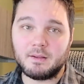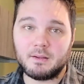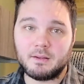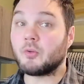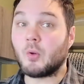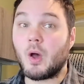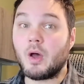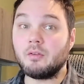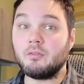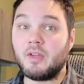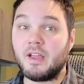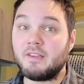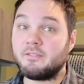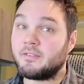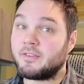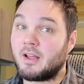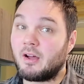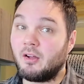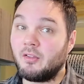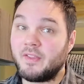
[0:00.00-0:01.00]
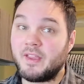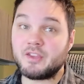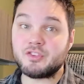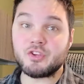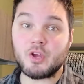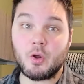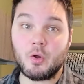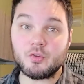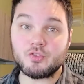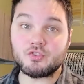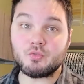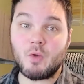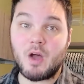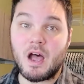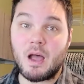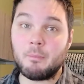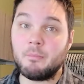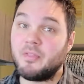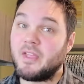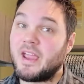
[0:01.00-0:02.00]
so unlike Fidelity and Charles
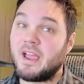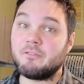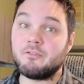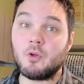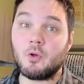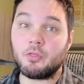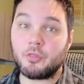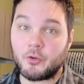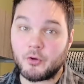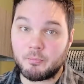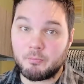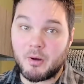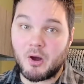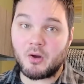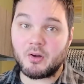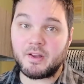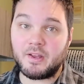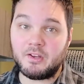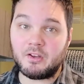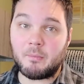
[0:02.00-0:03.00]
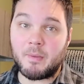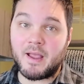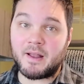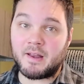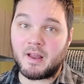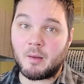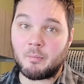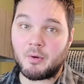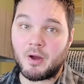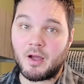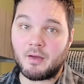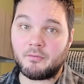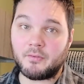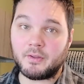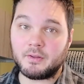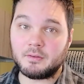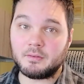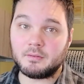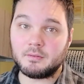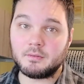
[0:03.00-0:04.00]
Schwab, they have no third party demanding a
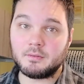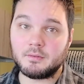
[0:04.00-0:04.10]
profit,